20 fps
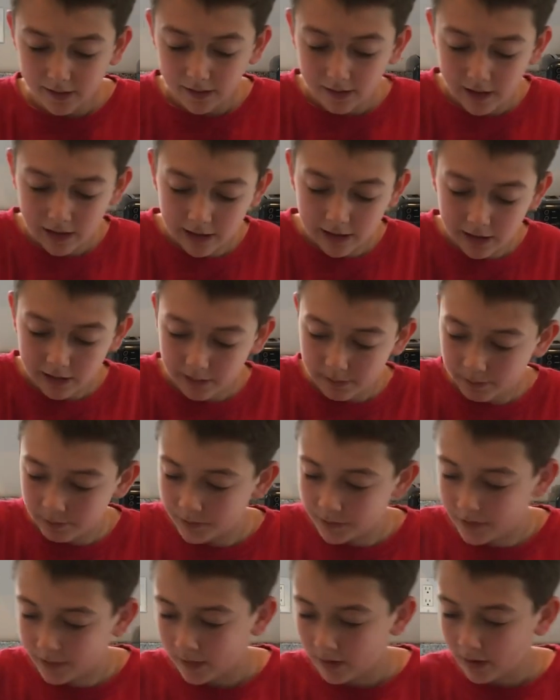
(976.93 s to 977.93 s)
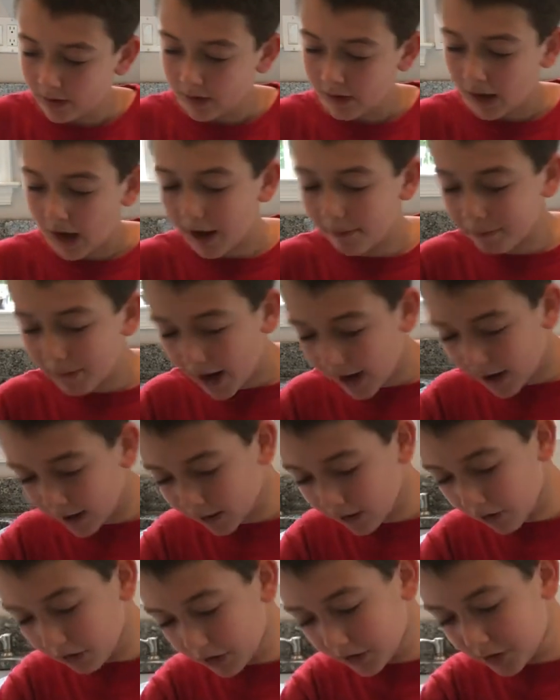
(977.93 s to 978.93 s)
I'm not
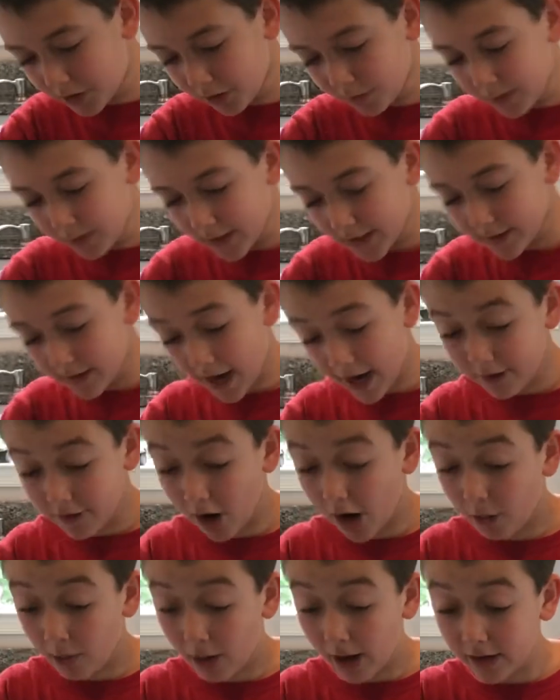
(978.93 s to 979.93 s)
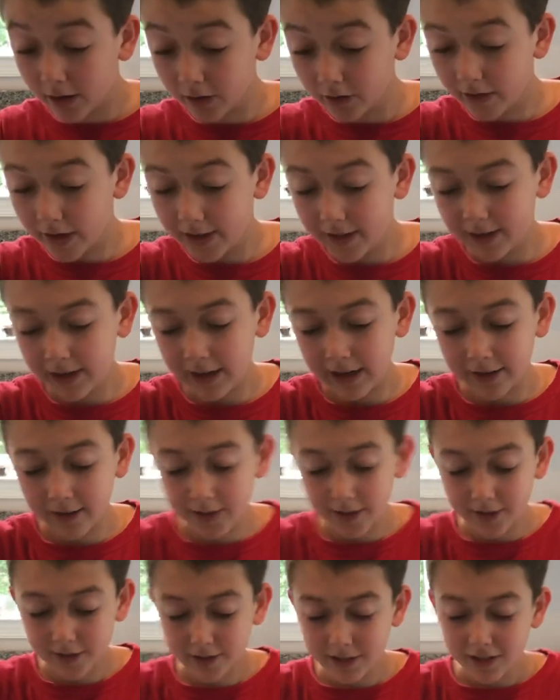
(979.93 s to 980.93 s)
going to because I know I don't like
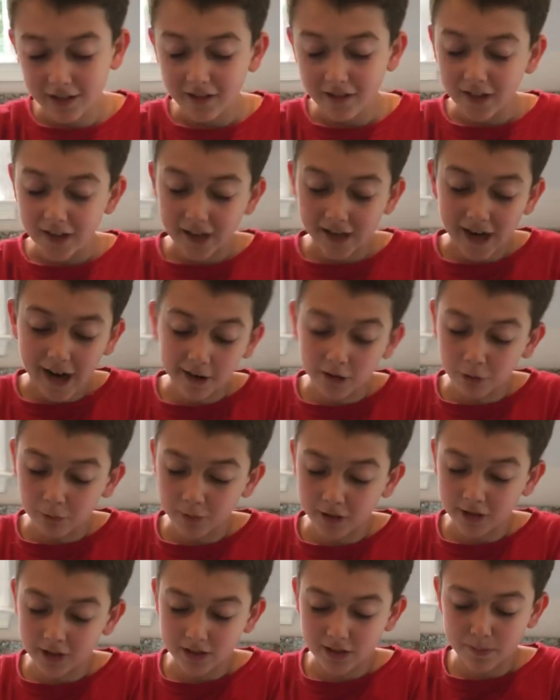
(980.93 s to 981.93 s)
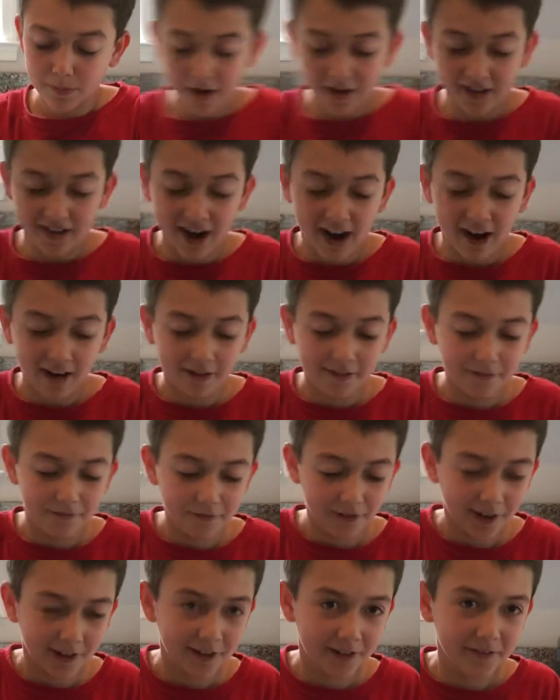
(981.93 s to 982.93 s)
onions and I don't want to spit it out in
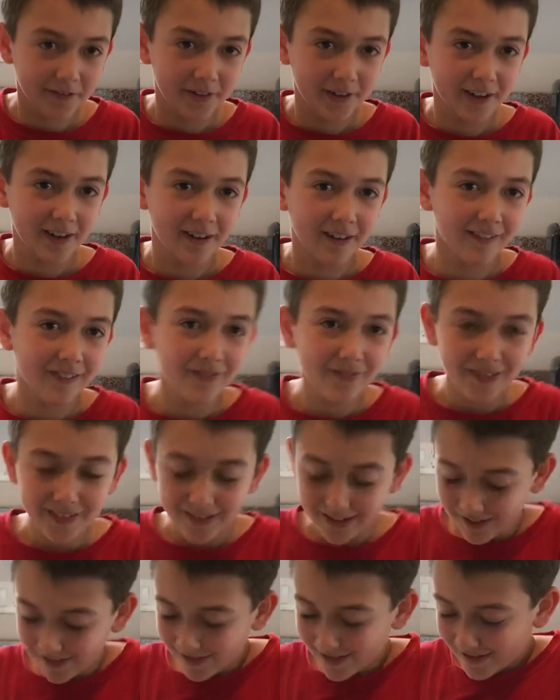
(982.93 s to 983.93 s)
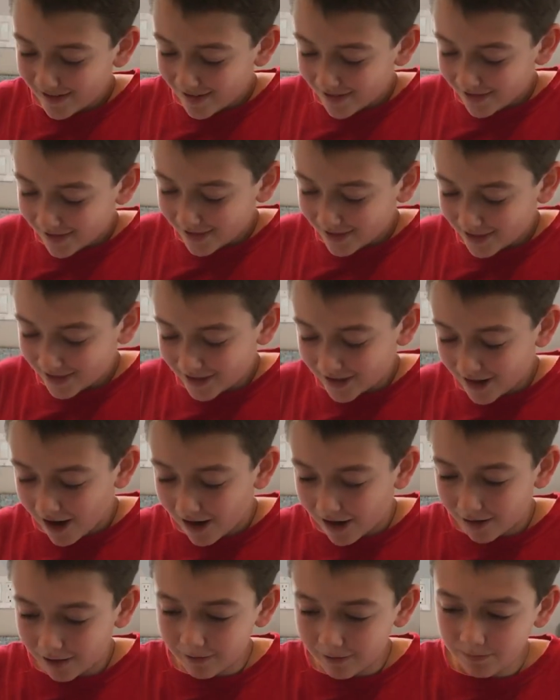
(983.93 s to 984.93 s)
front of you.
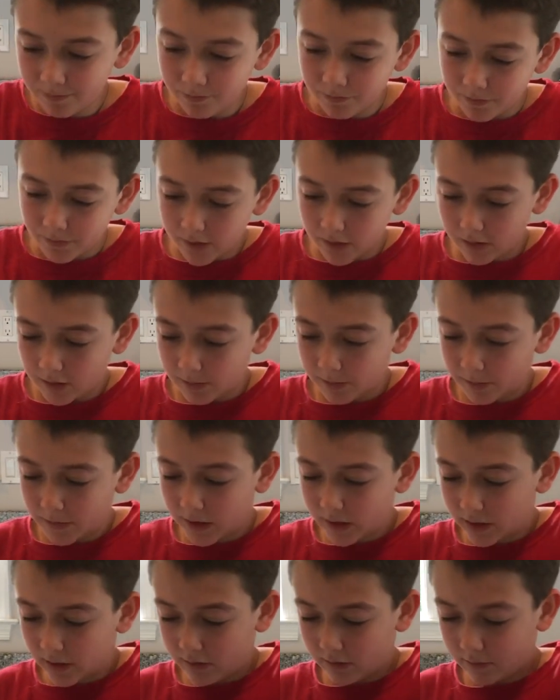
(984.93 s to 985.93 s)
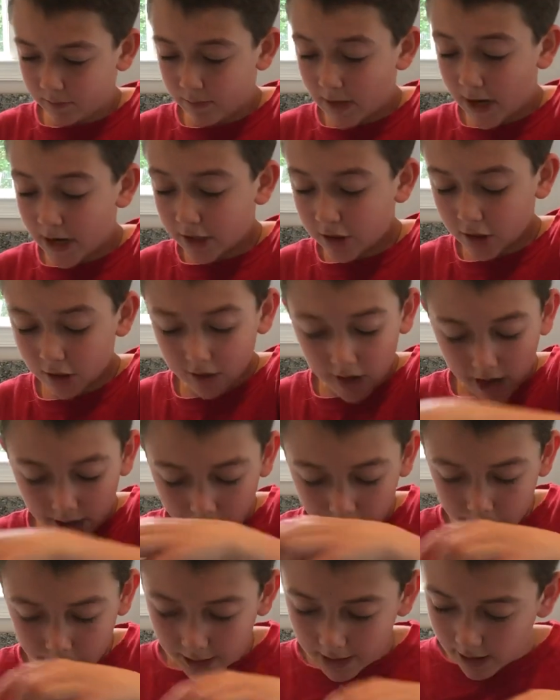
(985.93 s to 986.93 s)
So, I'm gonna make sure none
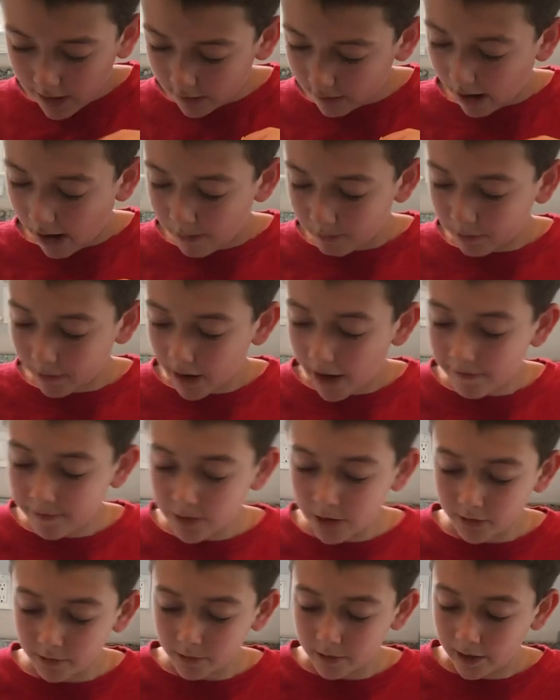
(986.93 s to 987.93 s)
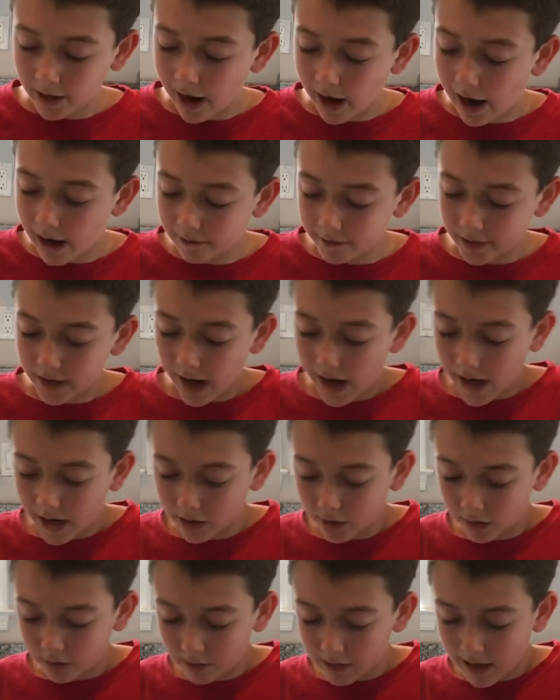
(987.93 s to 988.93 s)
of the leftover
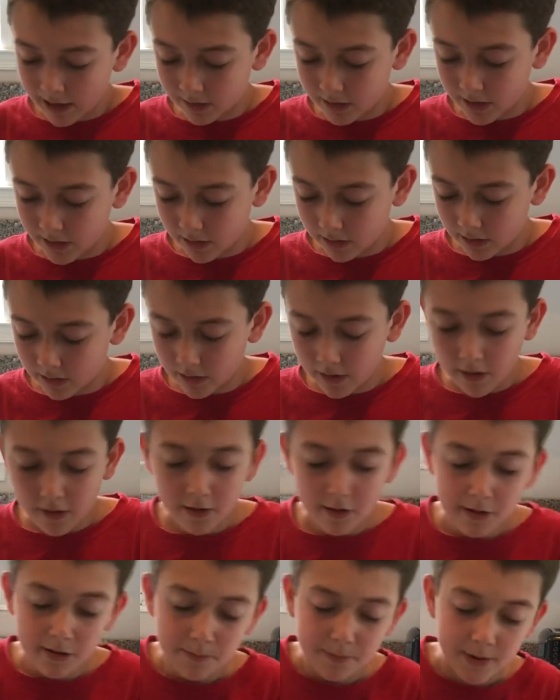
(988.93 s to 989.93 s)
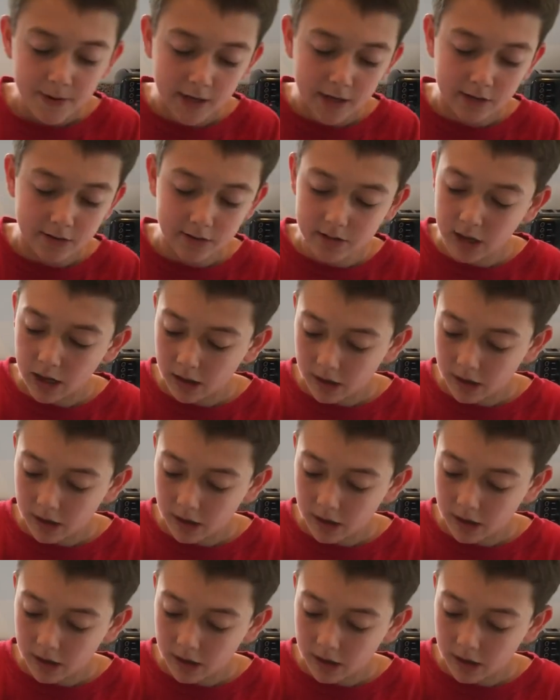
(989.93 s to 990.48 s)
avocado gets in because